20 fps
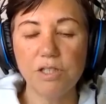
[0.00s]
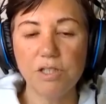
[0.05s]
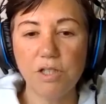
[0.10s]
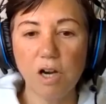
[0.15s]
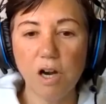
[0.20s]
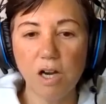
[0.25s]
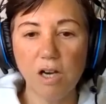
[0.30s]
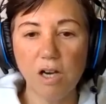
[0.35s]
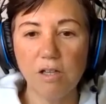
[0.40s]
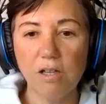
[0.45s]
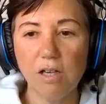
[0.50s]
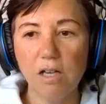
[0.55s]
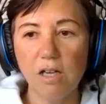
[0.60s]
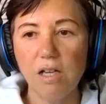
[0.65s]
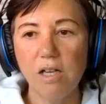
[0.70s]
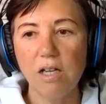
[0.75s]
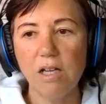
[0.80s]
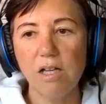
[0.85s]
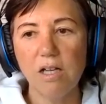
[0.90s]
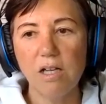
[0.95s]
because your breath
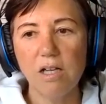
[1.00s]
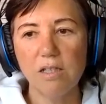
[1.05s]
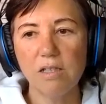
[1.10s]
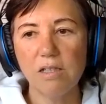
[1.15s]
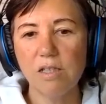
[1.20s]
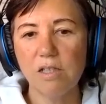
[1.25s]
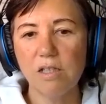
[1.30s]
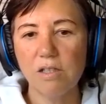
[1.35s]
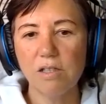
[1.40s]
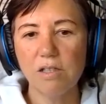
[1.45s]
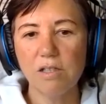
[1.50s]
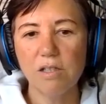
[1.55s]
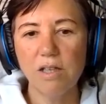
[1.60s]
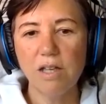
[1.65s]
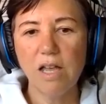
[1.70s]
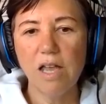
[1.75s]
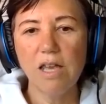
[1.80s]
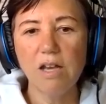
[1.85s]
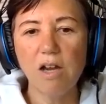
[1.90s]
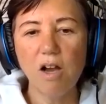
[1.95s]
acts as that
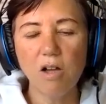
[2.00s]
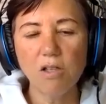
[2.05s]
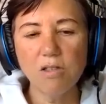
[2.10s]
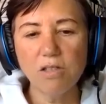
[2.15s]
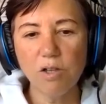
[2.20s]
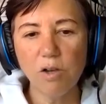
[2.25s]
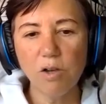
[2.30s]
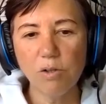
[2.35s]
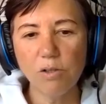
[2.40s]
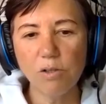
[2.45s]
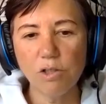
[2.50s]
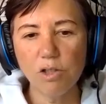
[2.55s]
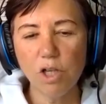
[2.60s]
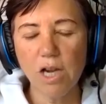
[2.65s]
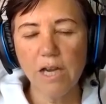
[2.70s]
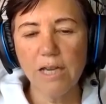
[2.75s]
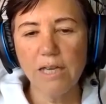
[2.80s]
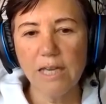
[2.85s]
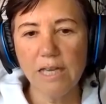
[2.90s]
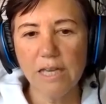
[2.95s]
natural doorway to your
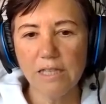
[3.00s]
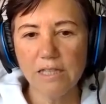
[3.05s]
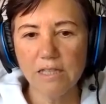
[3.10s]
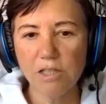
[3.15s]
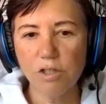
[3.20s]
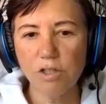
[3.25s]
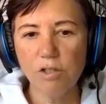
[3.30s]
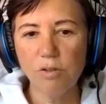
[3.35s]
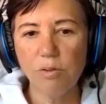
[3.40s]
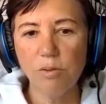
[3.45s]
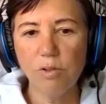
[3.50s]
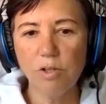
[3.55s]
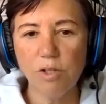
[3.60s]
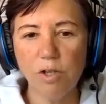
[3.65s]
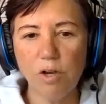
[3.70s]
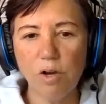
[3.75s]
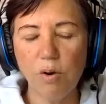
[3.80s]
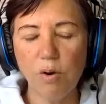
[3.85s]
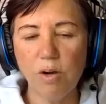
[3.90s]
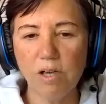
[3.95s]
inner world.
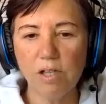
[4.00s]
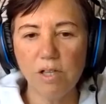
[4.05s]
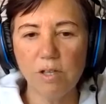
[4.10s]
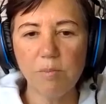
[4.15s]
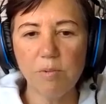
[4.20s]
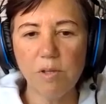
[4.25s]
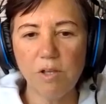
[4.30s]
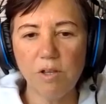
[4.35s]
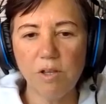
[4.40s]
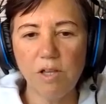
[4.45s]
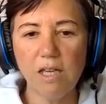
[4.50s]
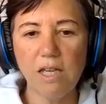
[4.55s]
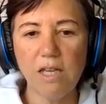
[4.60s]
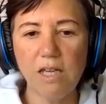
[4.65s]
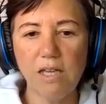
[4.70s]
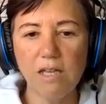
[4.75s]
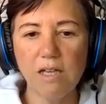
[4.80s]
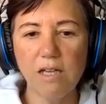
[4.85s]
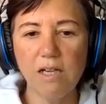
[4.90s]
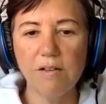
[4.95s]
So that's
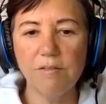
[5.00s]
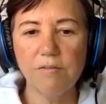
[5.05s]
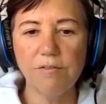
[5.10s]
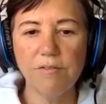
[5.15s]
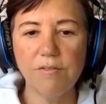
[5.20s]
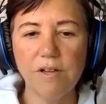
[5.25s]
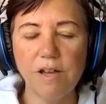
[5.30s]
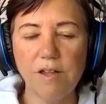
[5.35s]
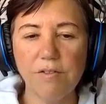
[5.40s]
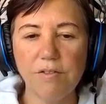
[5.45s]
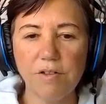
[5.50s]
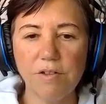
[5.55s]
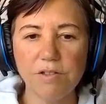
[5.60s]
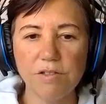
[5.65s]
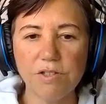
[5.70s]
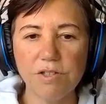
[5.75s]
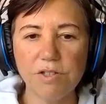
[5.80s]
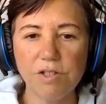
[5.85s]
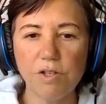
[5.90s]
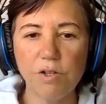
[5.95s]
where
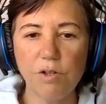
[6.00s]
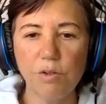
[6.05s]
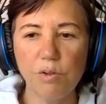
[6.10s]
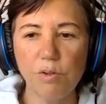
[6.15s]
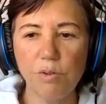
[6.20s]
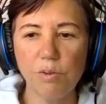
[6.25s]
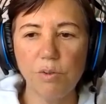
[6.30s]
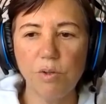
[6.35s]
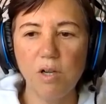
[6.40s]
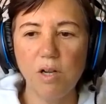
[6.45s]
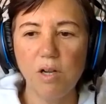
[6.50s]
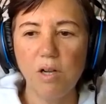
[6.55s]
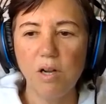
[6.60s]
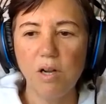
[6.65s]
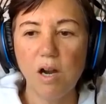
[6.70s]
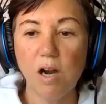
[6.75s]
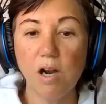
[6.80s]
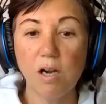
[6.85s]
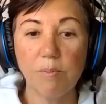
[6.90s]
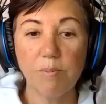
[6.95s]
you could
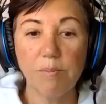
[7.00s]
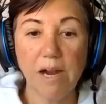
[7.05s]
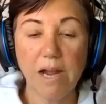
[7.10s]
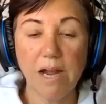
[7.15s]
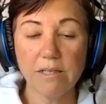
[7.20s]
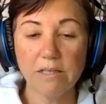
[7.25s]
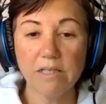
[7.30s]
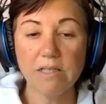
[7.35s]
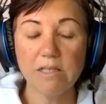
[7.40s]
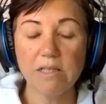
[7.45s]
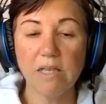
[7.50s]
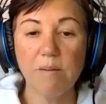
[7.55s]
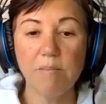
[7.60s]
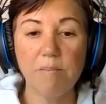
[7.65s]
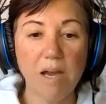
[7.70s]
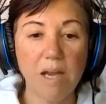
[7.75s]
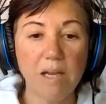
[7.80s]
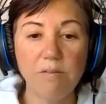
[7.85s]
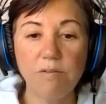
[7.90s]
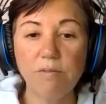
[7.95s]
start.
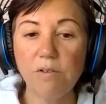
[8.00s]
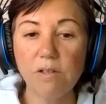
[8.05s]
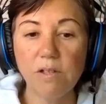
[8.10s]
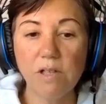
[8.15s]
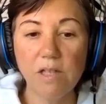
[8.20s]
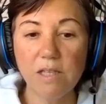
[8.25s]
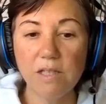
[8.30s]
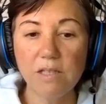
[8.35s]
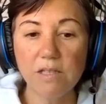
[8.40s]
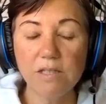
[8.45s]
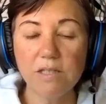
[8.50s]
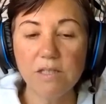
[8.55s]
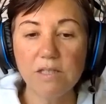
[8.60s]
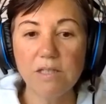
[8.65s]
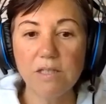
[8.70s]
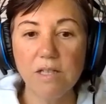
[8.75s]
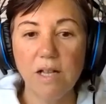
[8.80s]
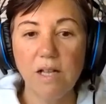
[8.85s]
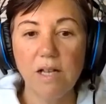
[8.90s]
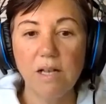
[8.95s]
And
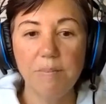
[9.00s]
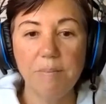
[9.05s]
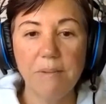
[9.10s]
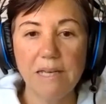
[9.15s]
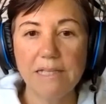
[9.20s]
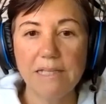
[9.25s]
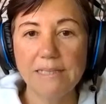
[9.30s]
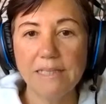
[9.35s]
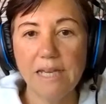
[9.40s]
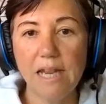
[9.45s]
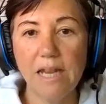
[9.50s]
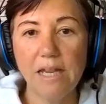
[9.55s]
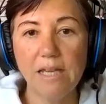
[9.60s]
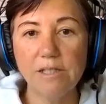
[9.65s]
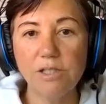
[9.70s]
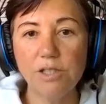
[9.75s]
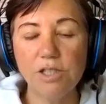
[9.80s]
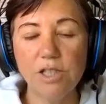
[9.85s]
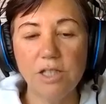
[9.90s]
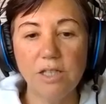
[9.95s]
also try and get
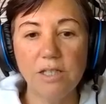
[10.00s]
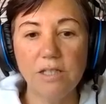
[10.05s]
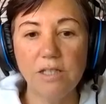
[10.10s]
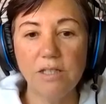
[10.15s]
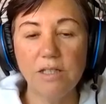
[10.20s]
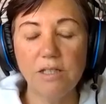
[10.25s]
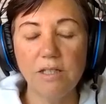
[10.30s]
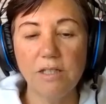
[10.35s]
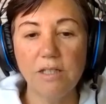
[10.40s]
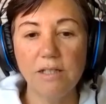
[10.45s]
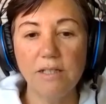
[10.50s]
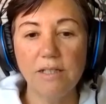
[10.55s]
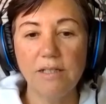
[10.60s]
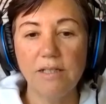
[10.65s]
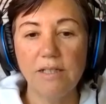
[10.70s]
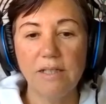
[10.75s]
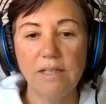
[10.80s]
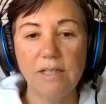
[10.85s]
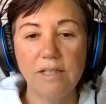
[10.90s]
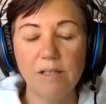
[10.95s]
into, a
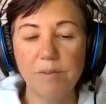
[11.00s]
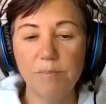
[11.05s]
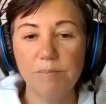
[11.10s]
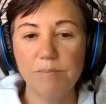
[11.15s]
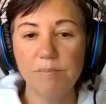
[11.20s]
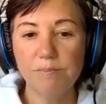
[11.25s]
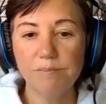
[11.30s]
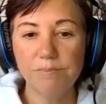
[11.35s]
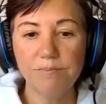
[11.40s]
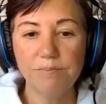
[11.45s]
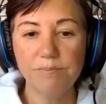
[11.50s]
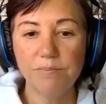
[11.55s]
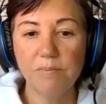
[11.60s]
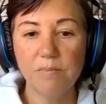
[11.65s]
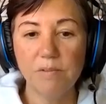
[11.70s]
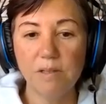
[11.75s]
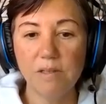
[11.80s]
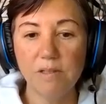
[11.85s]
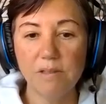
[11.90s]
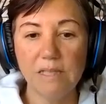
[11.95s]
community
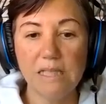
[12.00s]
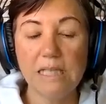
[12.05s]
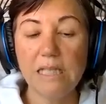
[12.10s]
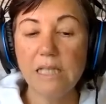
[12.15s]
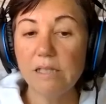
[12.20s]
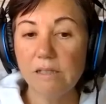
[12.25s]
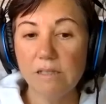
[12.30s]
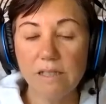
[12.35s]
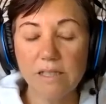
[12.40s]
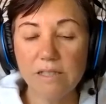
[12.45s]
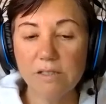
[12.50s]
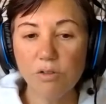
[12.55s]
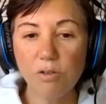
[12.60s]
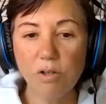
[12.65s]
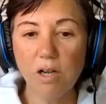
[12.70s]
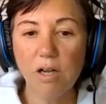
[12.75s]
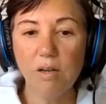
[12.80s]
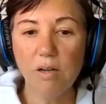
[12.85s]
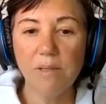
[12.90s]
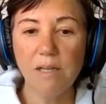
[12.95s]
of others
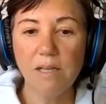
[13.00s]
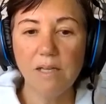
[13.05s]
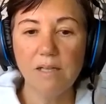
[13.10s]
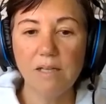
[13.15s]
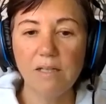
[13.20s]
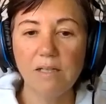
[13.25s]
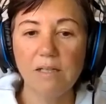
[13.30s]
who